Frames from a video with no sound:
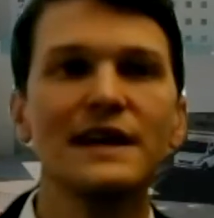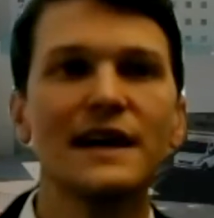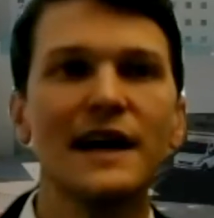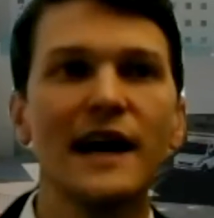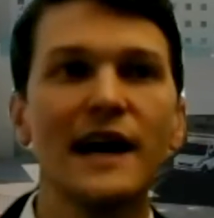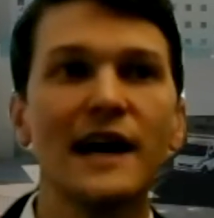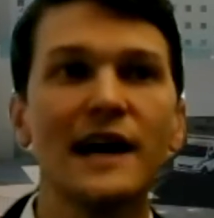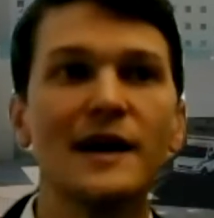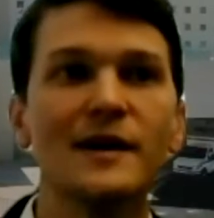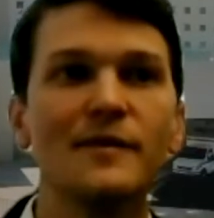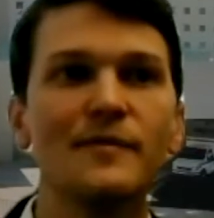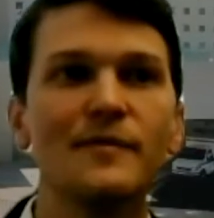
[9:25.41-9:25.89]

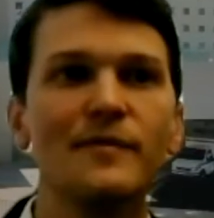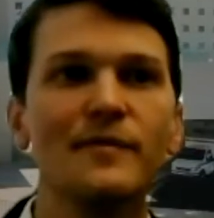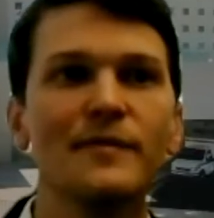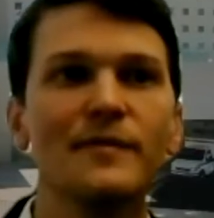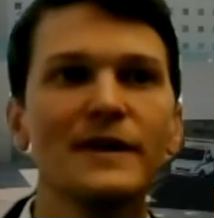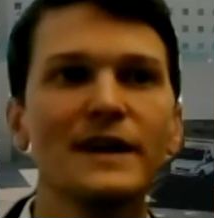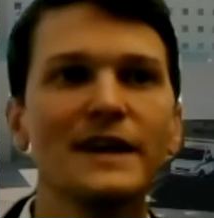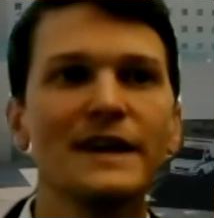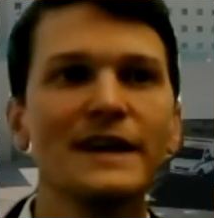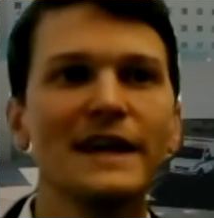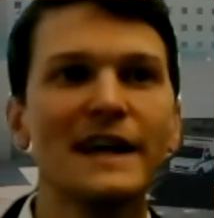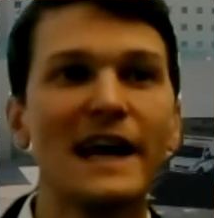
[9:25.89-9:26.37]
I'd
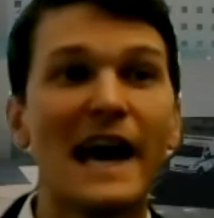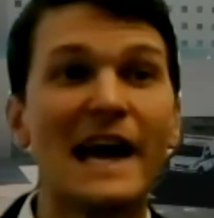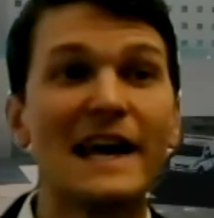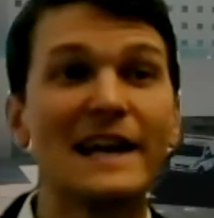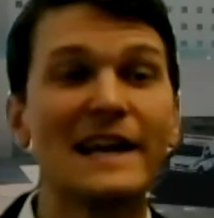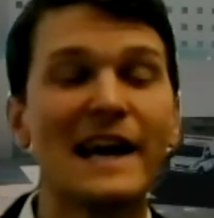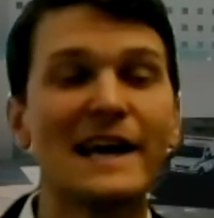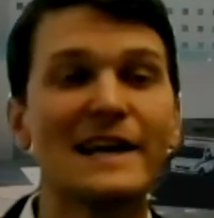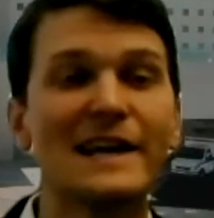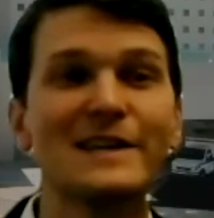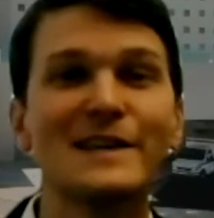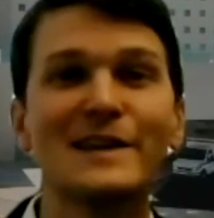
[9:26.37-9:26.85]

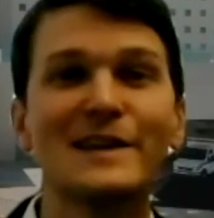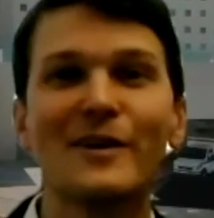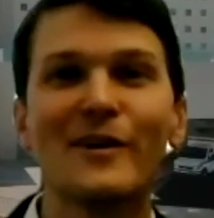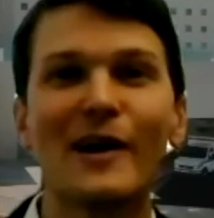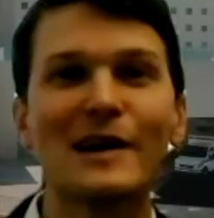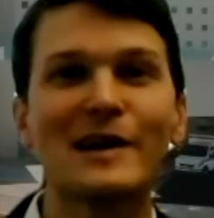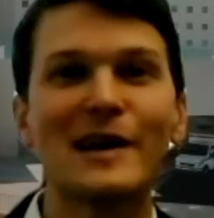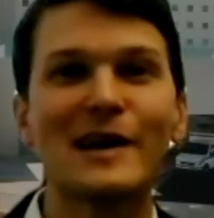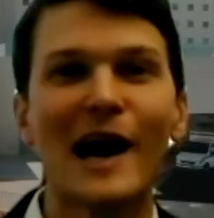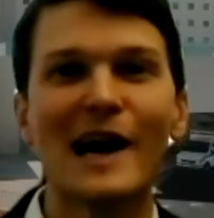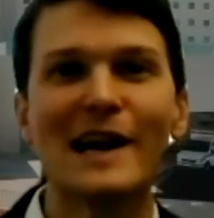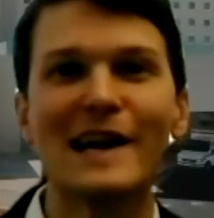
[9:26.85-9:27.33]

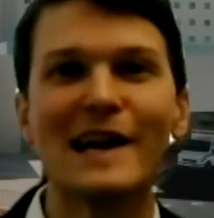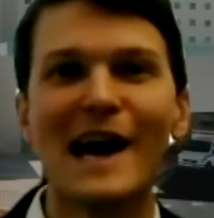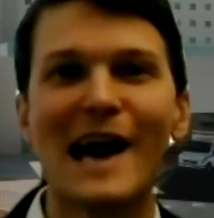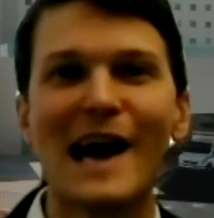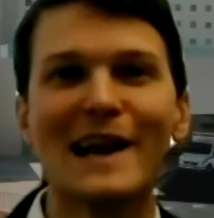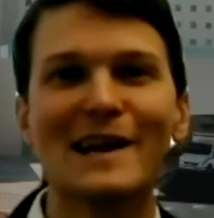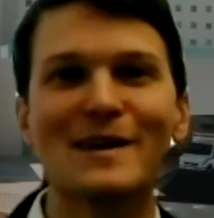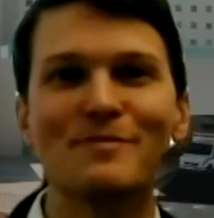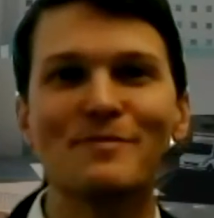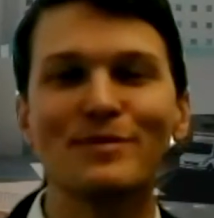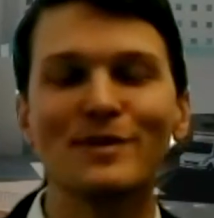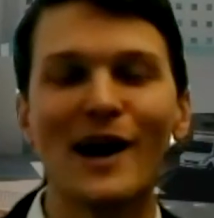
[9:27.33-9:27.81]

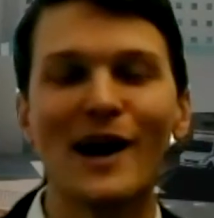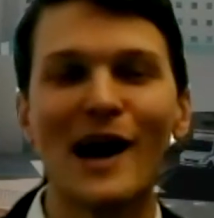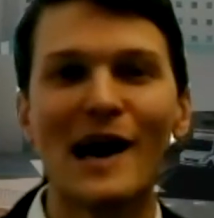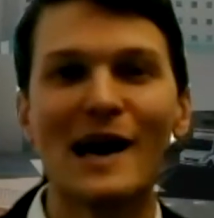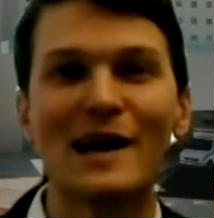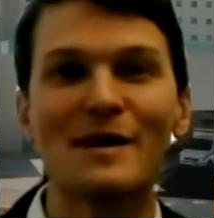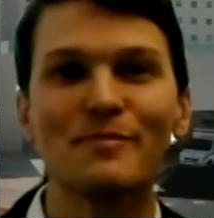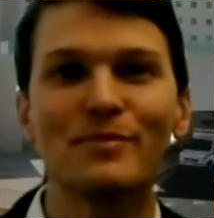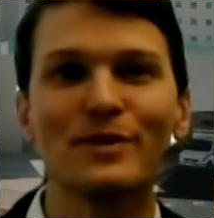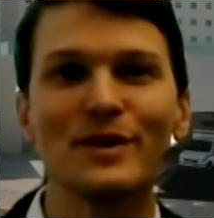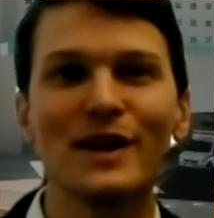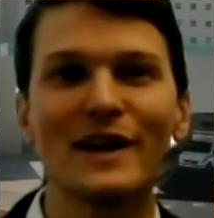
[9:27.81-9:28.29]
had
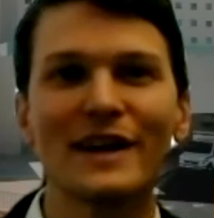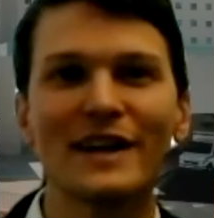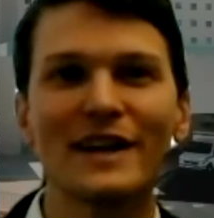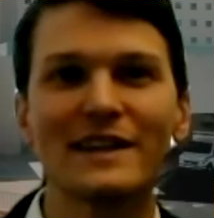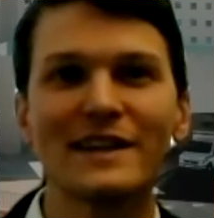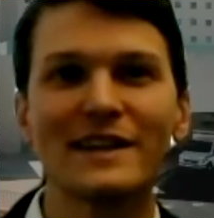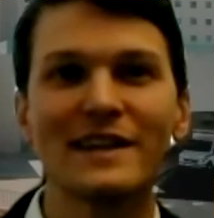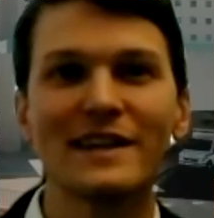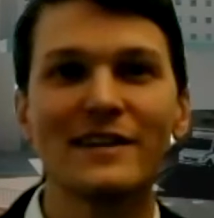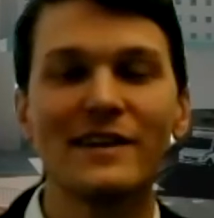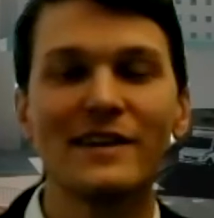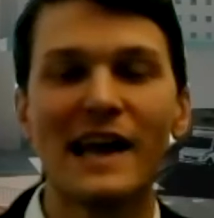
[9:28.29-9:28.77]
a plug
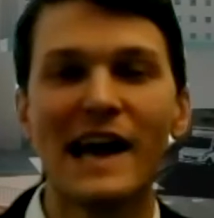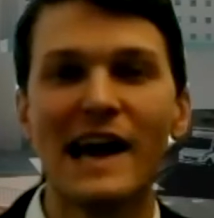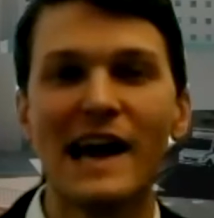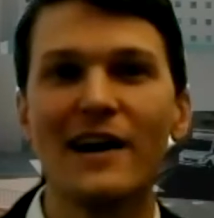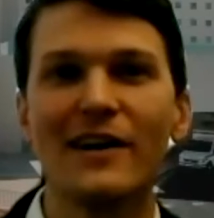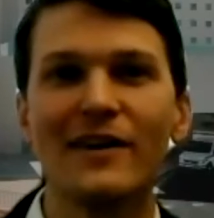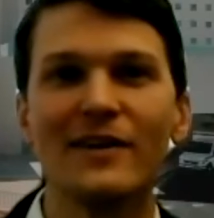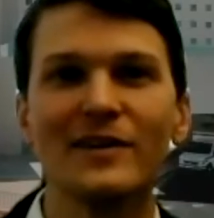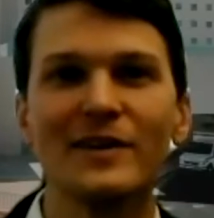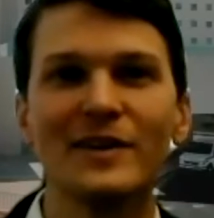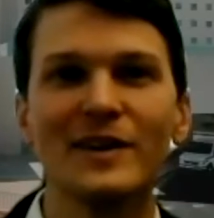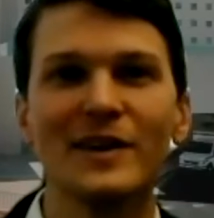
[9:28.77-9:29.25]
in here
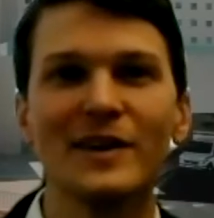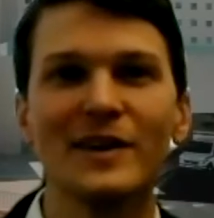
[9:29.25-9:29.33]
now.